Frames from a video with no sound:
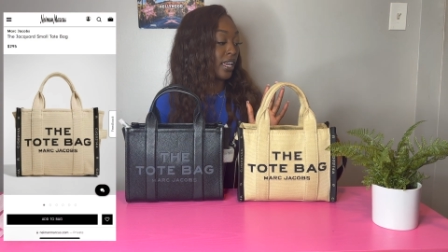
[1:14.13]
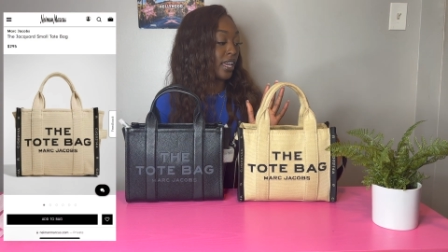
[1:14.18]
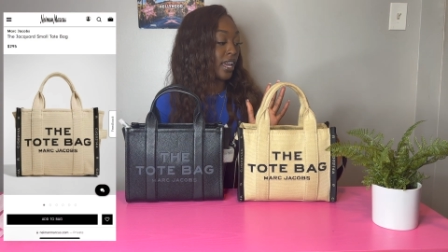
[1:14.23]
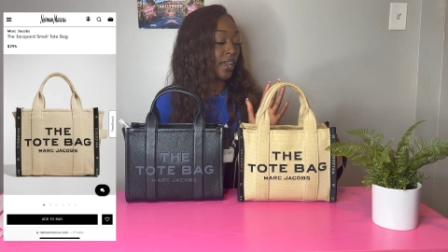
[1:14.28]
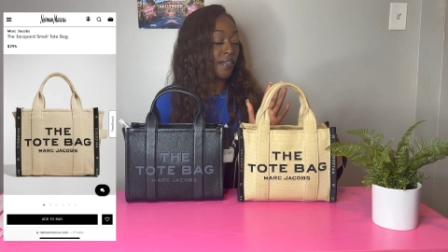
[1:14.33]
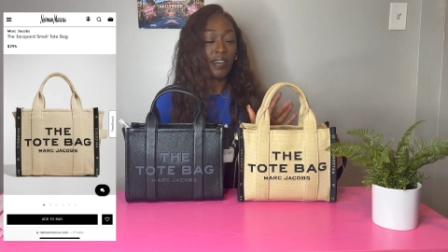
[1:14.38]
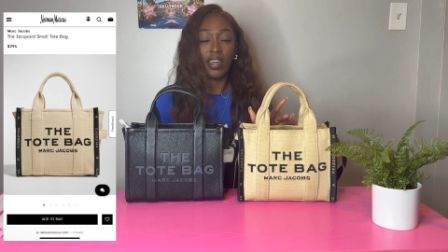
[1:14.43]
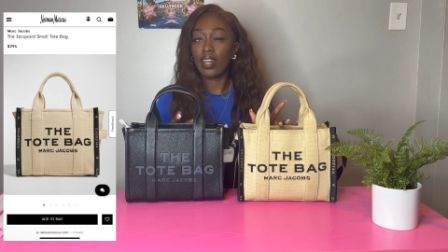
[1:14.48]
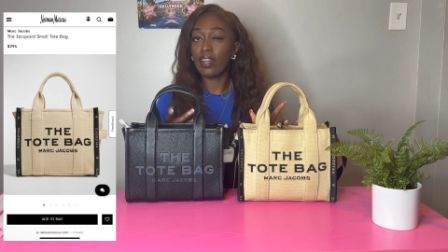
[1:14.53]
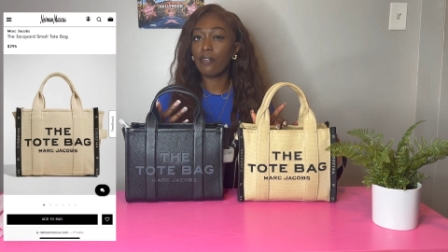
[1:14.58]

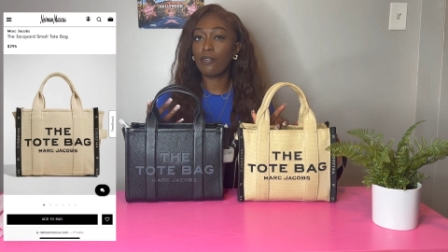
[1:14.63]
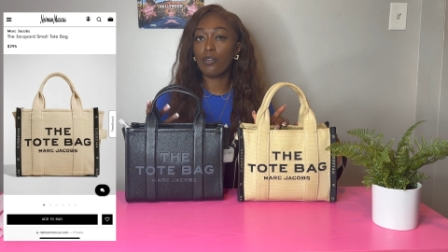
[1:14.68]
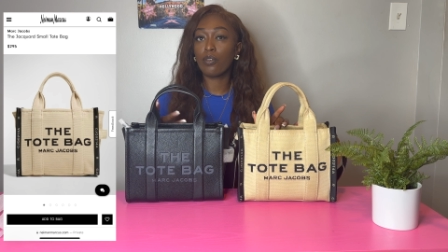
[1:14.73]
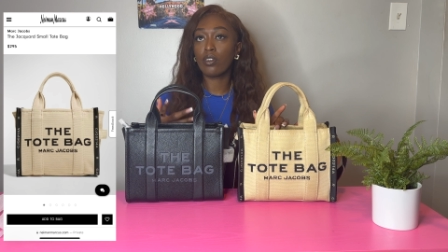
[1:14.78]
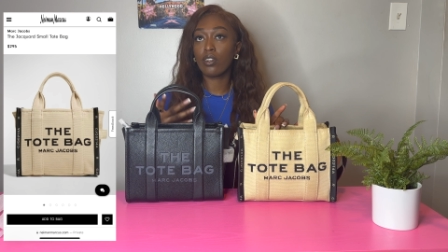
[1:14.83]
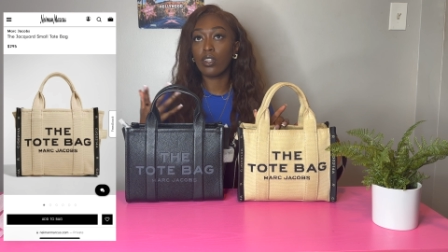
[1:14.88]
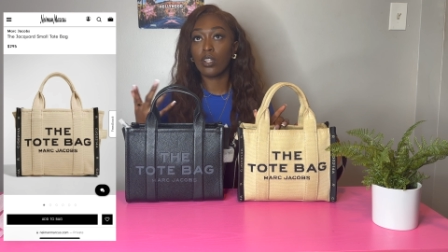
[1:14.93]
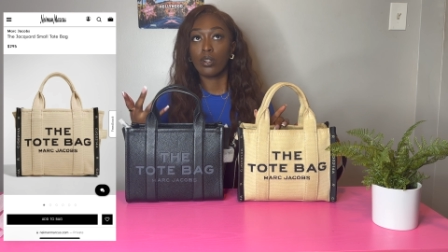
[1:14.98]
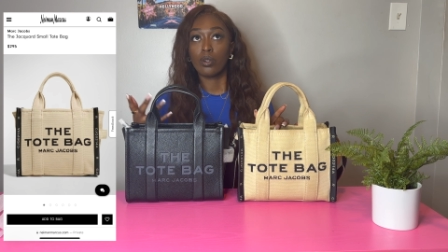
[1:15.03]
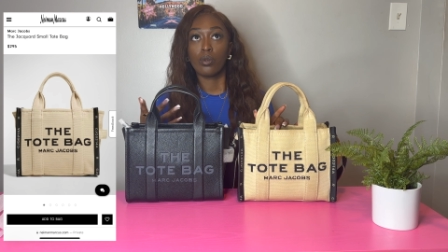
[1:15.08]
I've had it for a
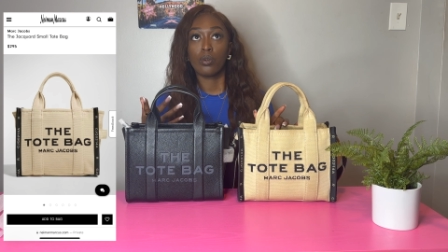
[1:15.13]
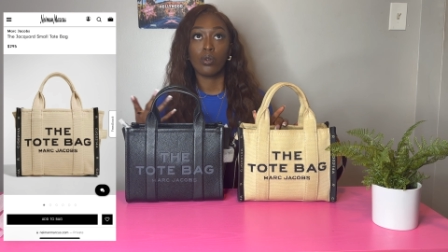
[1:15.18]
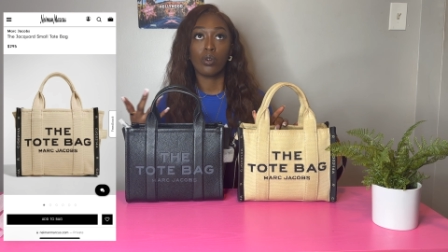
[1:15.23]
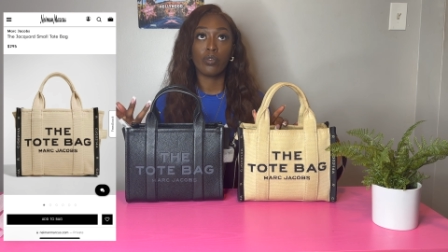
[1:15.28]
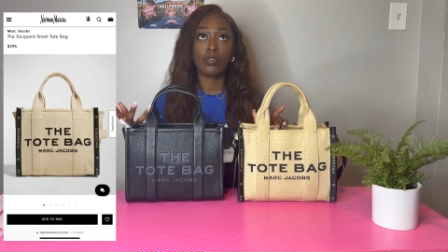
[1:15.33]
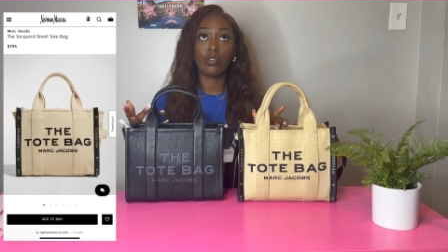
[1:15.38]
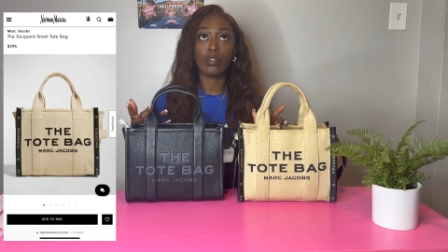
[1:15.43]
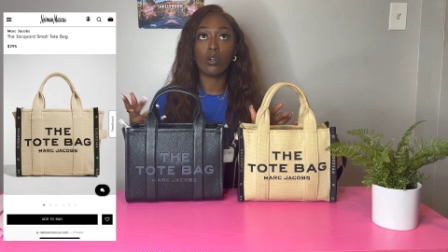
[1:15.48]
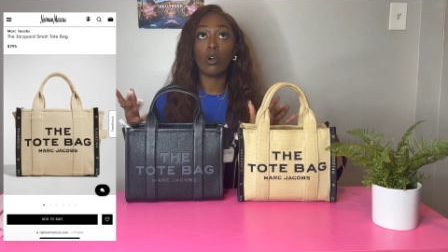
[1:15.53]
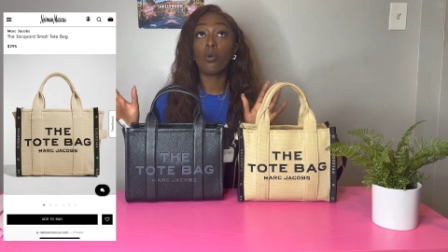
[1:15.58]
little
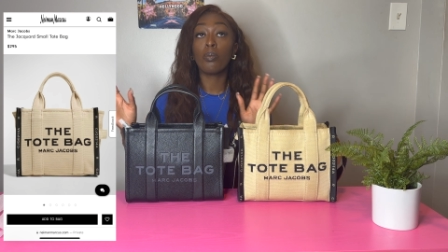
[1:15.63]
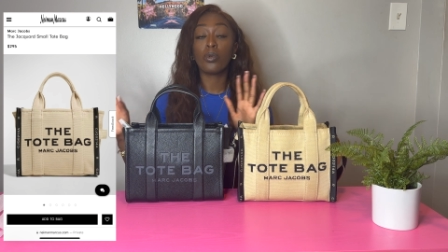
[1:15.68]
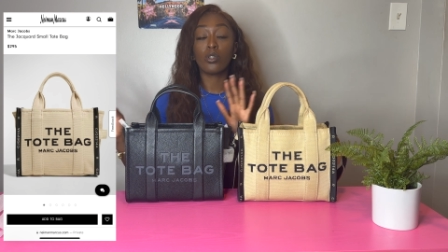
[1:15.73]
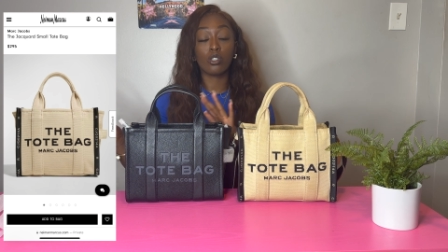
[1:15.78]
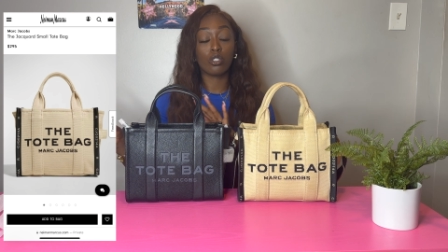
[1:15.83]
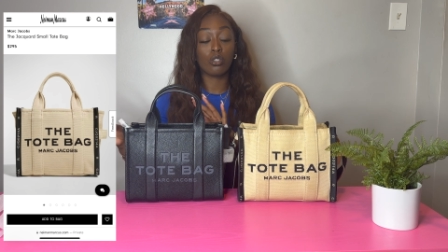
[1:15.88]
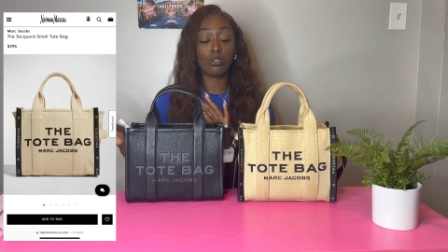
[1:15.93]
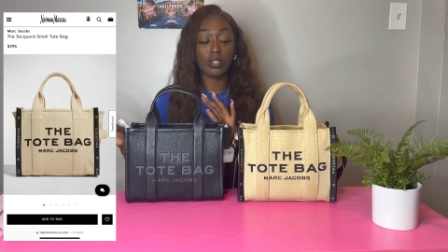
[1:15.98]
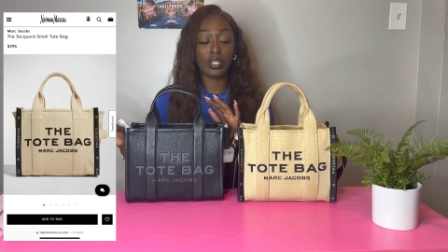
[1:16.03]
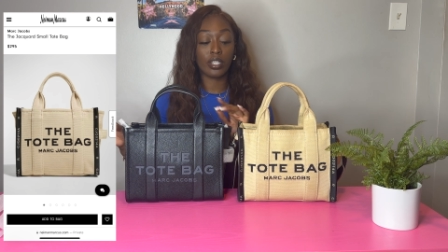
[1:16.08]
over almost
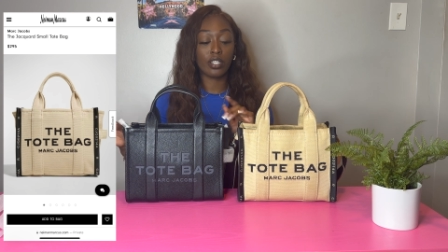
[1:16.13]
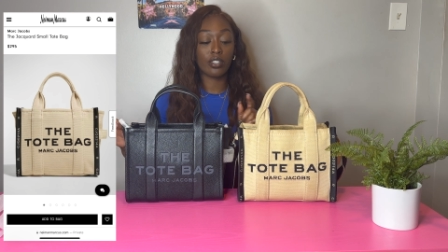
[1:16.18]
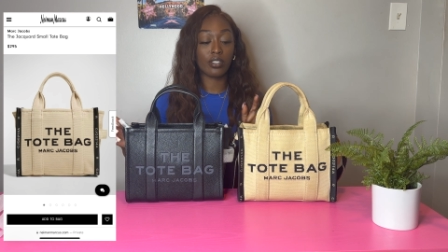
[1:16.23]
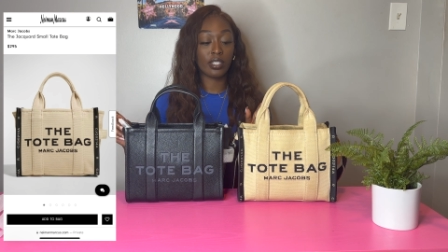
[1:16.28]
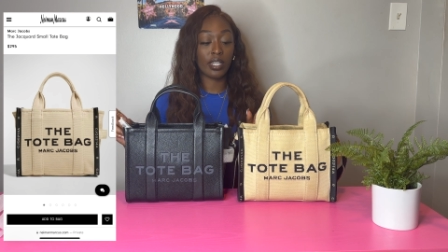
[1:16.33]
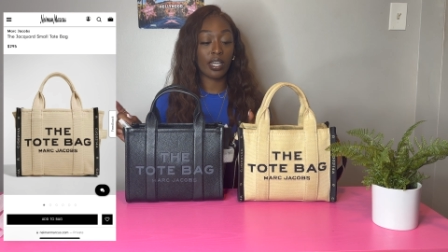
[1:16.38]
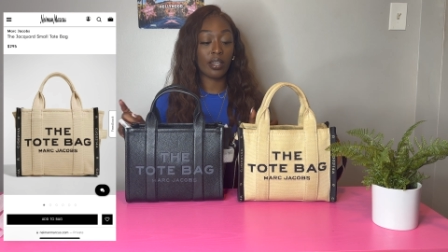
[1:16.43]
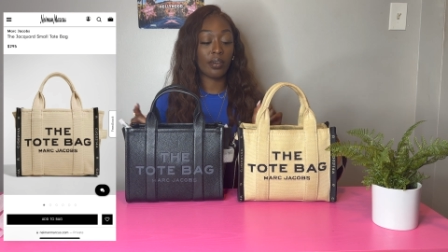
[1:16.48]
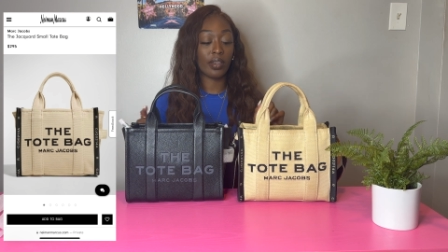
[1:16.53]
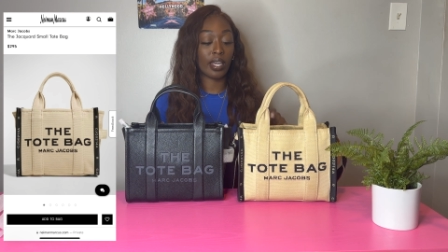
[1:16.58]
2 years now,